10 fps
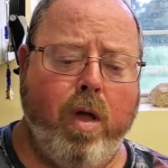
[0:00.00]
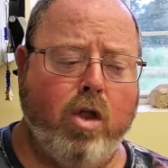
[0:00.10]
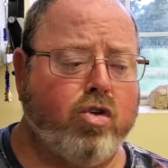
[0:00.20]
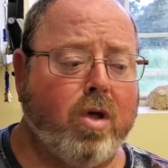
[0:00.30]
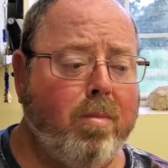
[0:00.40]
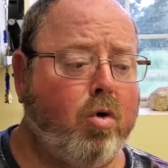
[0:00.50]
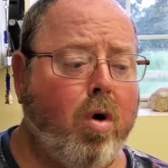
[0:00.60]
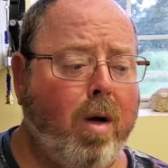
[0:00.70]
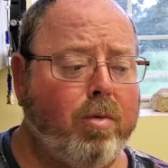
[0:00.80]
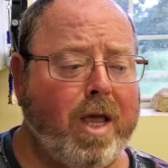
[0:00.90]
And some
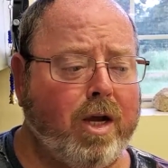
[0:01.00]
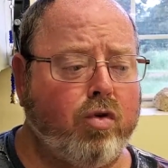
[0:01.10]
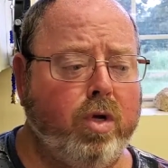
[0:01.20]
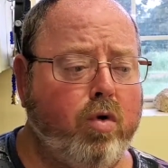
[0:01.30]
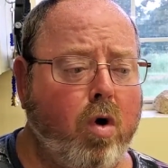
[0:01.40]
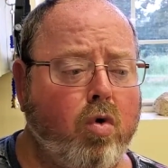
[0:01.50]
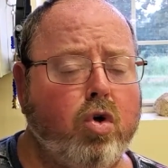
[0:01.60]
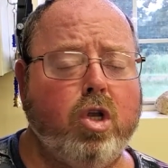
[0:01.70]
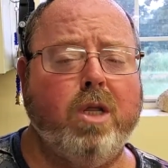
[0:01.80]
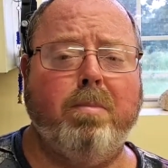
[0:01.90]
crops actually grow
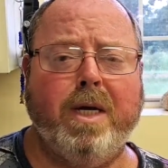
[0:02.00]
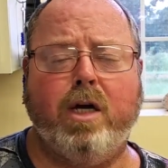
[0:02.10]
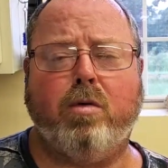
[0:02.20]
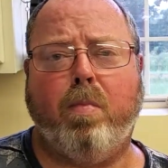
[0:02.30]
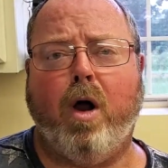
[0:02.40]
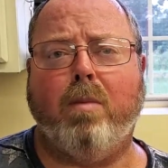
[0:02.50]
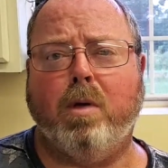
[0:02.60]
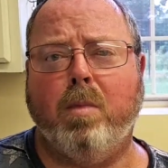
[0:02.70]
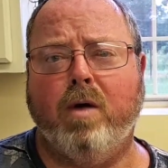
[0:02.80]
good. The biggest problem